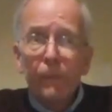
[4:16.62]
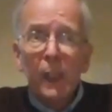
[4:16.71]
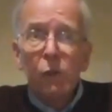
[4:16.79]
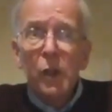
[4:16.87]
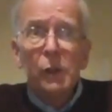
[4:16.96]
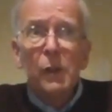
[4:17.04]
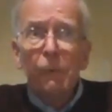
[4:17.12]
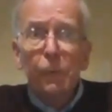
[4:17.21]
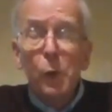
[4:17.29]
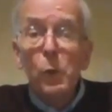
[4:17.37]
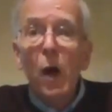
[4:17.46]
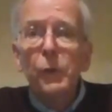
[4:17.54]
just a
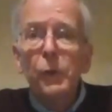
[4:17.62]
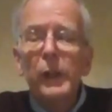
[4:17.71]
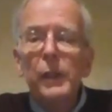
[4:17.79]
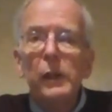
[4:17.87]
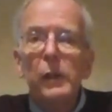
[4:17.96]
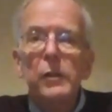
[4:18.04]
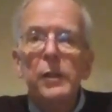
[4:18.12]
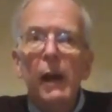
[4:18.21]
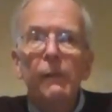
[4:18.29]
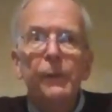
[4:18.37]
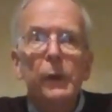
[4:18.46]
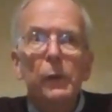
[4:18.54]
few hundred years
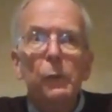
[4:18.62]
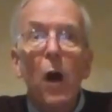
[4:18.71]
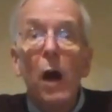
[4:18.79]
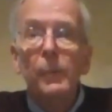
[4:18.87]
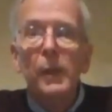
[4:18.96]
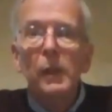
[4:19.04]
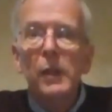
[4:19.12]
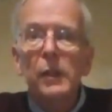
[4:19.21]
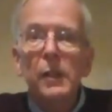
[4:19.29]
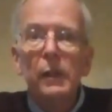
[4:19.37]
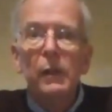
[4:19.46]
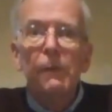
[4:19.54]
after Romulus
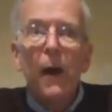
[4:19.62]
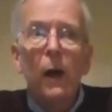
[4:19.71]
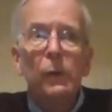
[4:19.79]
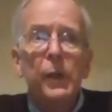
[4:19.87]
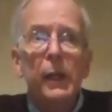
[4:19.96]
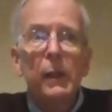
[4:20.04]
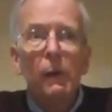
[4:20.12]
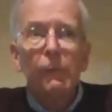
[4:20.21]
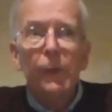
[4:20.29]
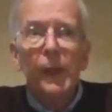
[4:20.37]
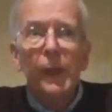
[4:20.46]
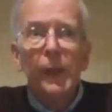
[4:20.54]
and the founding
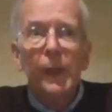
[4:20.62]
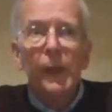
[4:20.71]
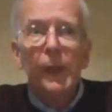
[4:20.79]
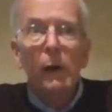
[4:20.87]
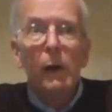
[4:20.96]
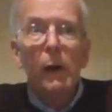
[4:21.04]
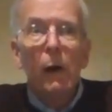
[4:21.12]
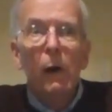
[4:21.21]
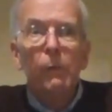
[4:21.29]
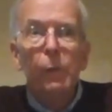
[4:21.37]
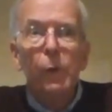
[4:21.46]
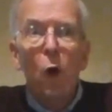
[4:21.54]

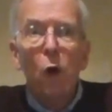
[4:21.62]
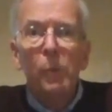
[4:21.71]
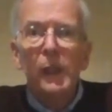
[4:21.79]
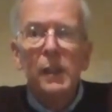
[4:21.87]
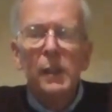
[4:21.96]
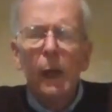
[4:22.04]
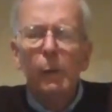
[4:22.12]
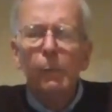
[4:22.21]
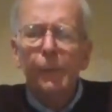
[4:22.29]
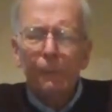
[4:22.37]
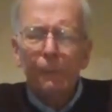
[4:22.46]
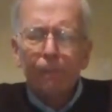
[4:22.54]
of Rome itself.
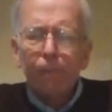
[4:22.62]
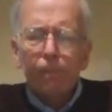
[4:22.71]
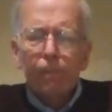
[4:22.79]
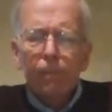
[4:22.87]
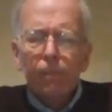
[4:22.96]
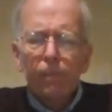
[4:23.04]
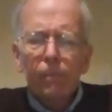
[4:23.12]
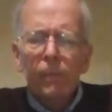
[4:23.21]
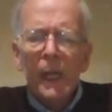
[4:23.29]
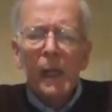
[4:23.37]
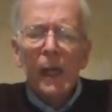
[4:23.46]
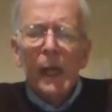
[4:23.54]

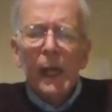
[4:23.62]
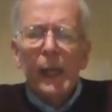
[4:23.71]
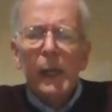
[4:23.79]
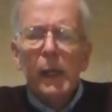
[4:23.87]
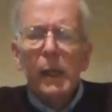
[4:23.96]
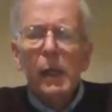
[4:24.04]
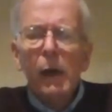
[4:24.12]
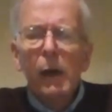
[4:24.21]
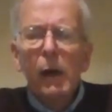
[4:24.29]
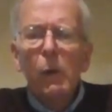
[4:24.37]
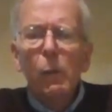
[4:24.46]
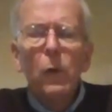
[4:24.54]
He
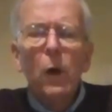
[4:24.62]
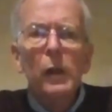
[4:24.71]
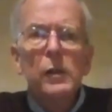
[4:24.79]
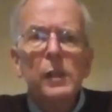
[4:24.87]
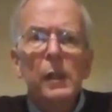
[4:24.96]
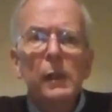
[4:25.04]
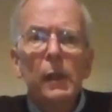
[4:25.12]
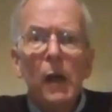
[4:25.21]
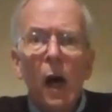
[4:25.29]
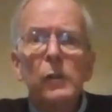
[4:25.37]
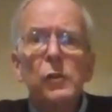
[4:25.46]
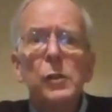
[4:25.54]
was a
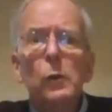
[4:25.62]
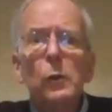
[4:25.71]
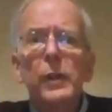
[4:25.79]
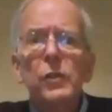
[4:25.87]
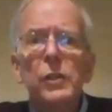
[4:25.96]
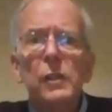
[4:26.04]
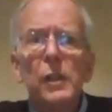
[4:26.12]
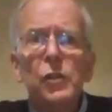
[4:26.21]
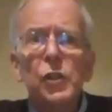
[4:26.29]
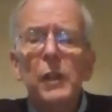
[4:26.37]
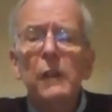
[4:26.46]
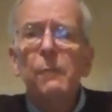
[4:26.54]
consul, which is a
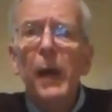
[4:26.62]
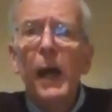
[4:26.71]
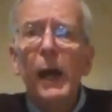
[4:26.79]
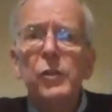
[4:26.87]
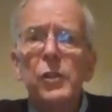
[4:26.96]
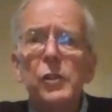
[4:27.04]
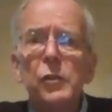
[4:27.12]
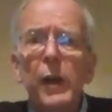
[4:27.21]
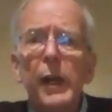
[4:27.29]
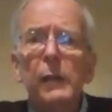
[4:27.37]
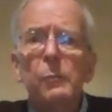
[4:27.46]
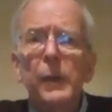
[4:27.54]
chief
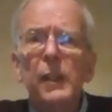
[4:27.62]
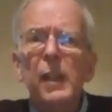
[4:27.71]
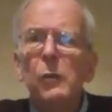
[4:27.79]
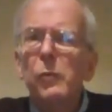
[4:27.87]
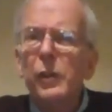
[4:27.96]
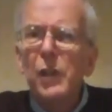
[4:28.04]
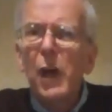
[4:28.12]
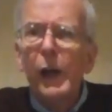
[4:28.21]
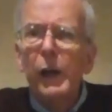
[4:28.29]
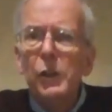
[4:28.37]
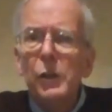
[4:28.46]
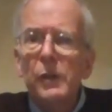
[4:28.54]
magistrate, but he
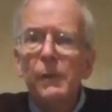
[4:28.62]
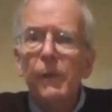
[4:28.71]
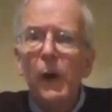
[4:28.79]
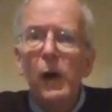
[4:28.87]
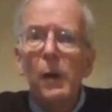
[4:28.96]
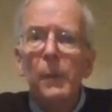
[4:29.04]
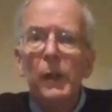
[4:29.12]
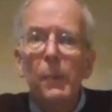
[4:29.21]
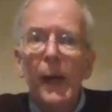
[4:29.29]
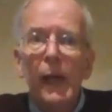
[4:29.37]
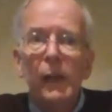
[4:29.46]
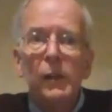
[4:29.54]
retired to his farm on the
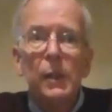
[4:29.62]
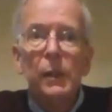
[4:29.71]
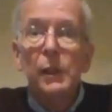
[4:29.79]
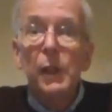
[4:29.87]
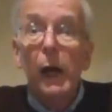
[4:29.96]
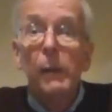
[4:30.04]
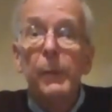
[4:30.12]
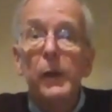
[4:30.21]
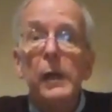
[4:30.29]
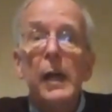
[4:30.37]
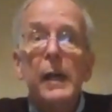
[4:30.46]
banks of the Tiber